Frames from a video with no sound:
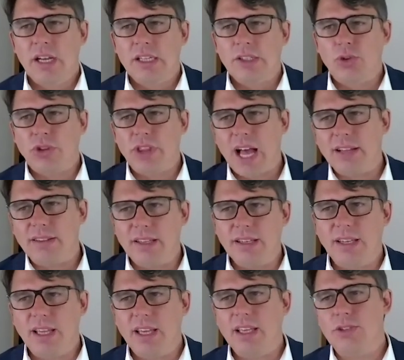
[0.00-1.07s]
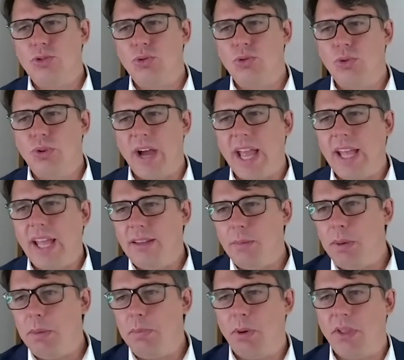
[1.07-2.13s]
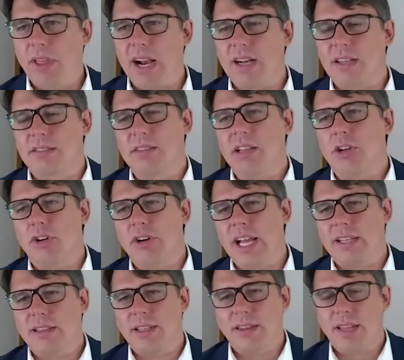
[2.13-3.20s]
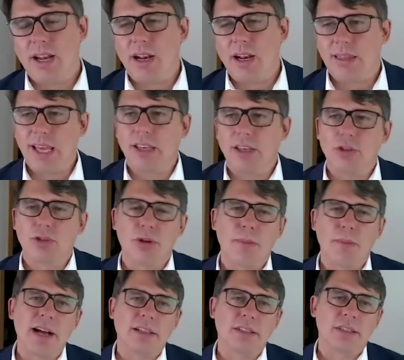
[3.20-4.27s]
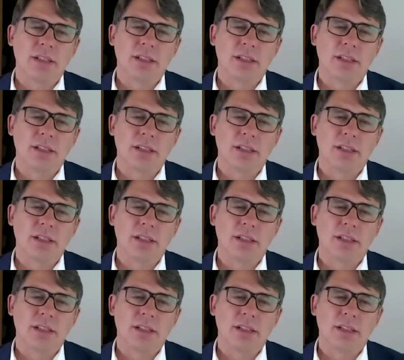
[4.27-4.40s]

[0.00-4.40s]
To the attendees, to 80 people that are still connected there, thank you so much